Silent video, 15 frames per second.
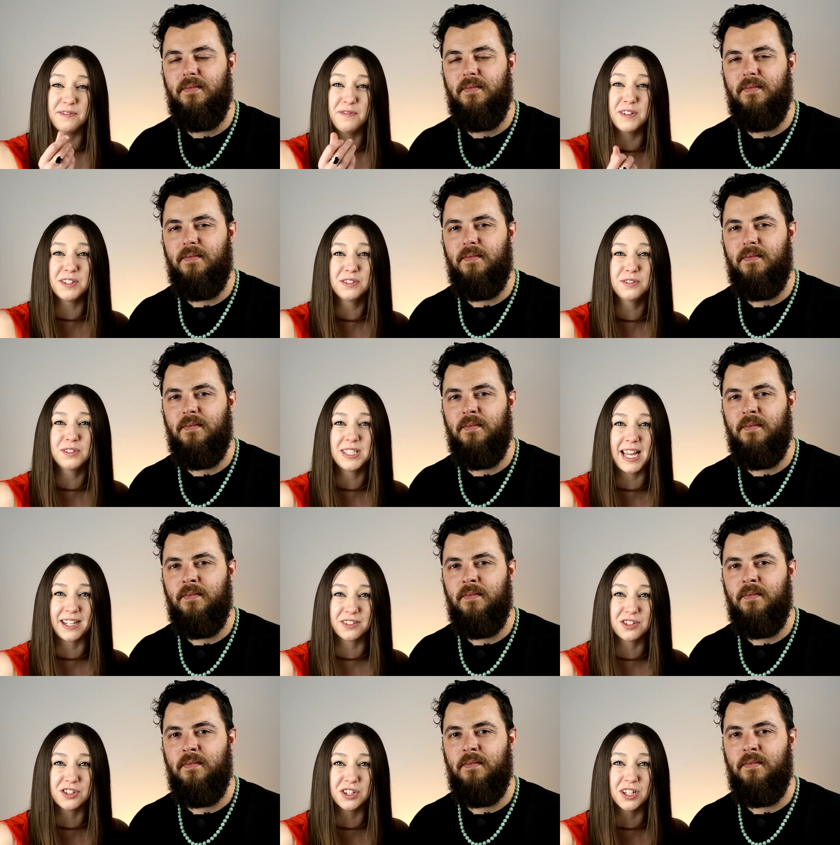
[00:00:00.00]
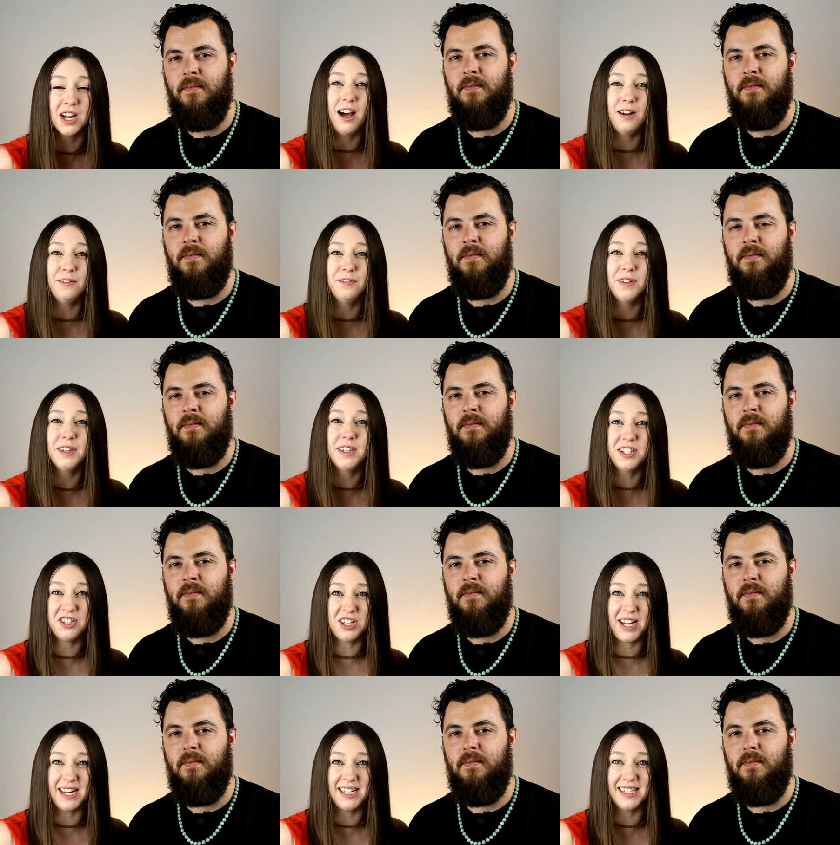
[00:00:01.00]
Speaker 1: the physical texture of the
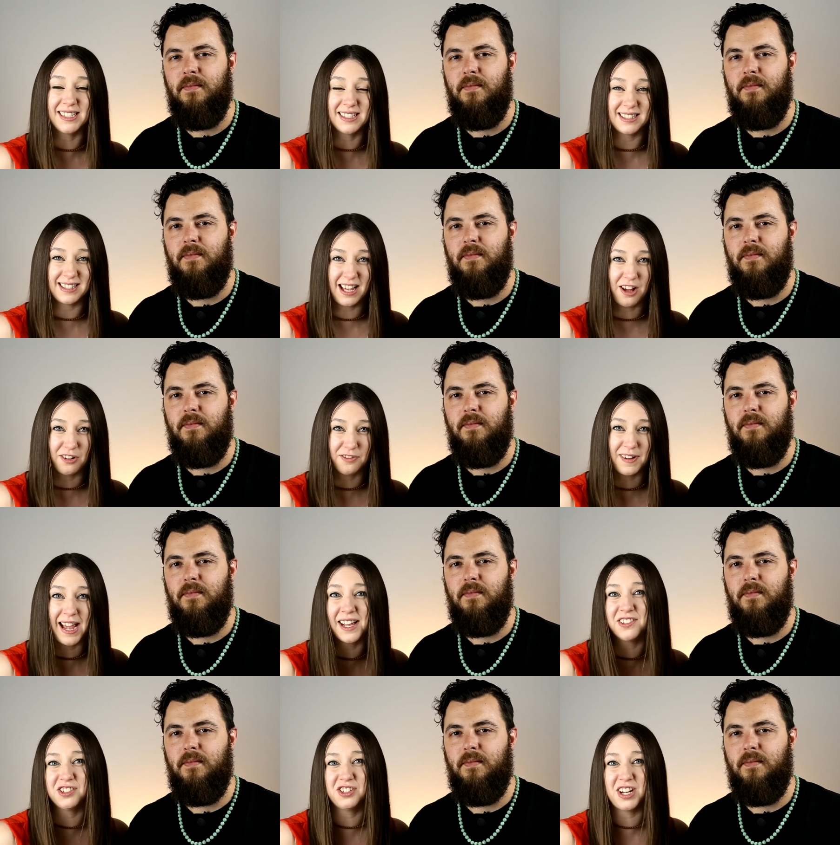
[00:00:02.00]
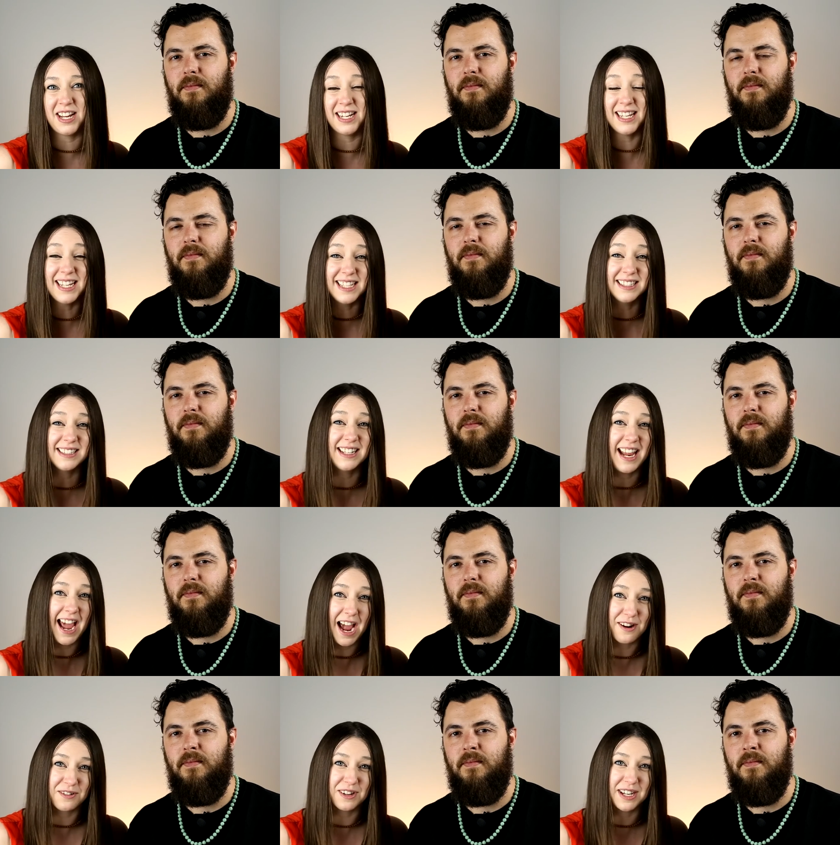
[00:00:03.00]
jade itself, as jade is an
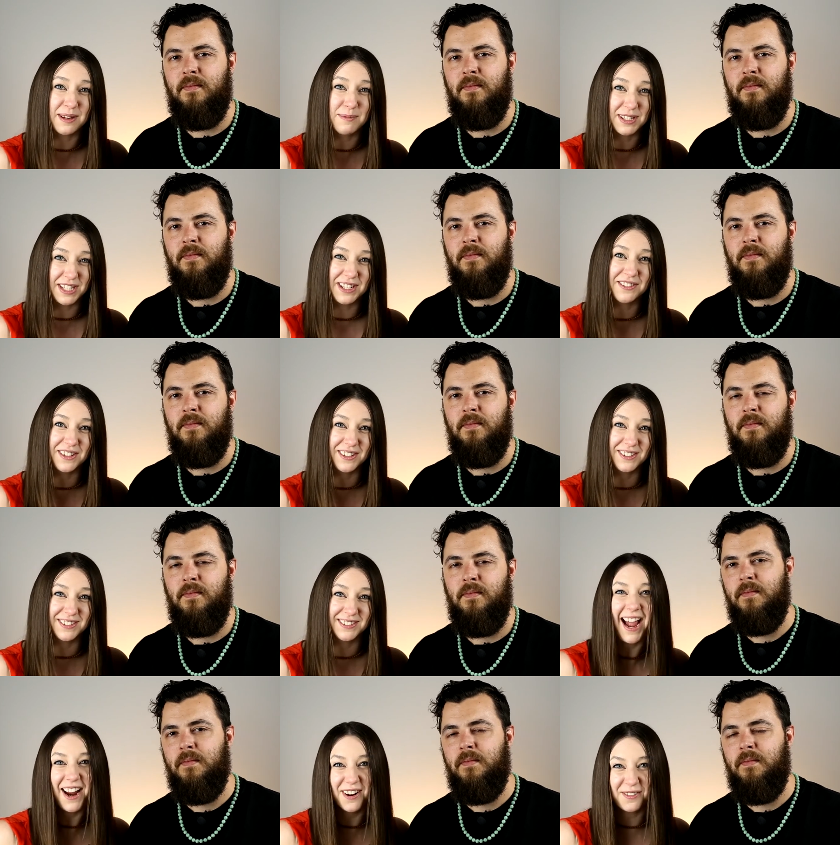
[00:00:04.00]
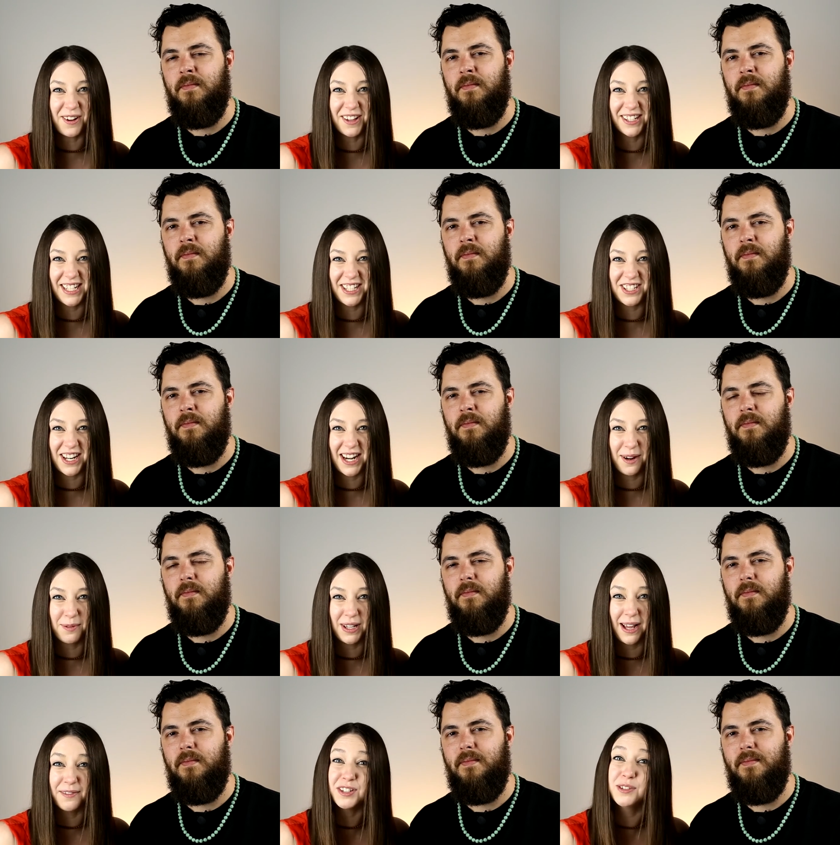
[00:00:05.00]
aggregate material. Higher quality
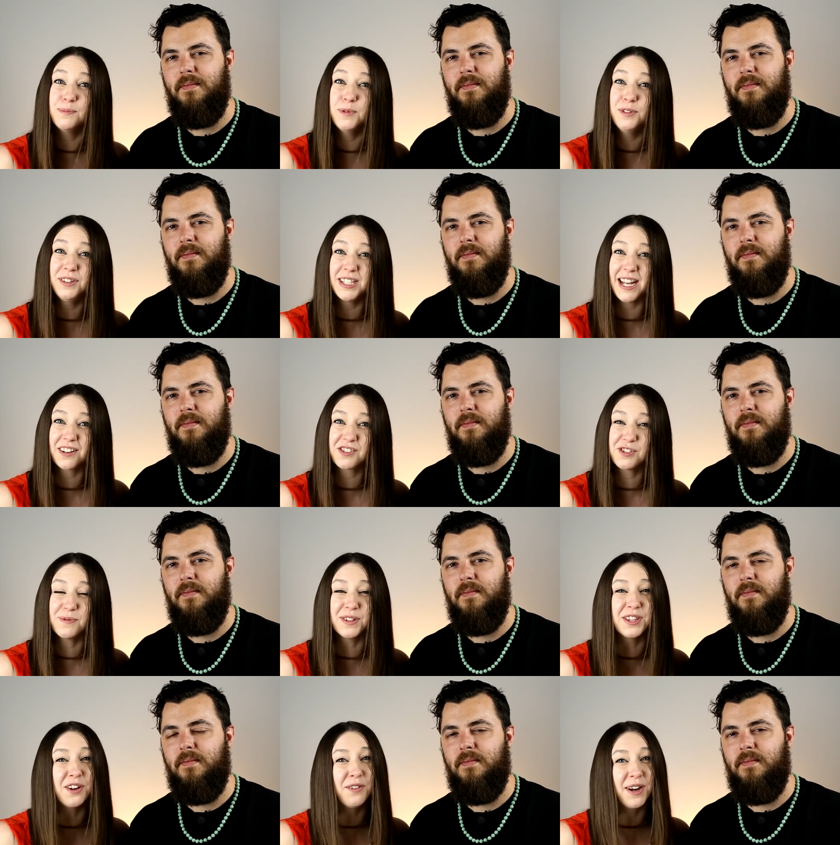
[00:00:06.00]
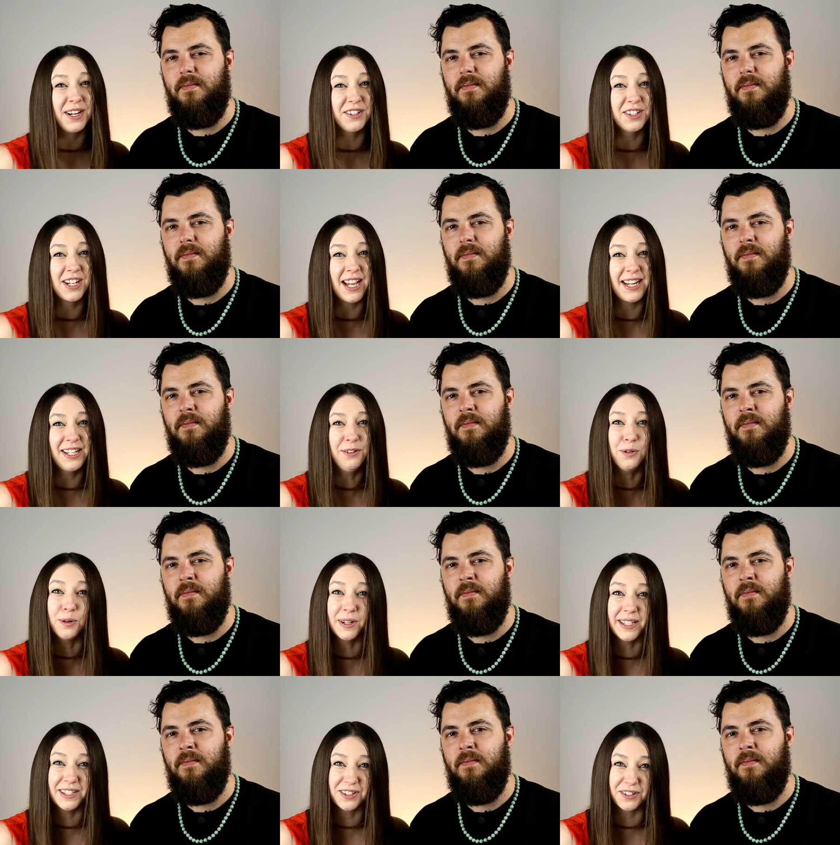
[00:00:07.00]
jadeite will have a smooth texture with no undercutting
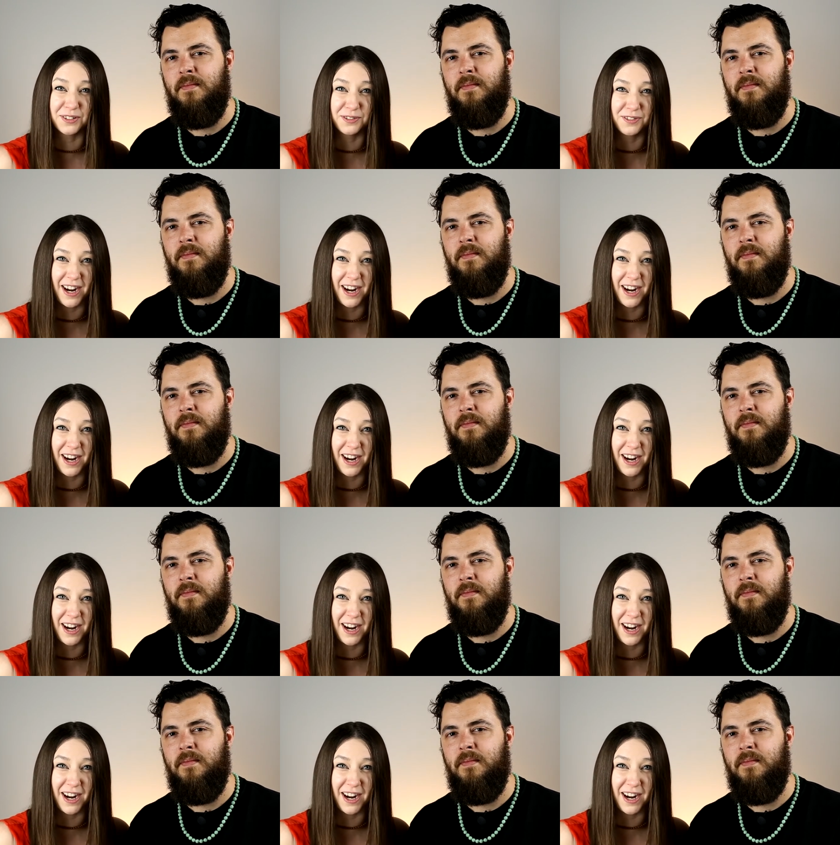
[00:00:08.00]
or internal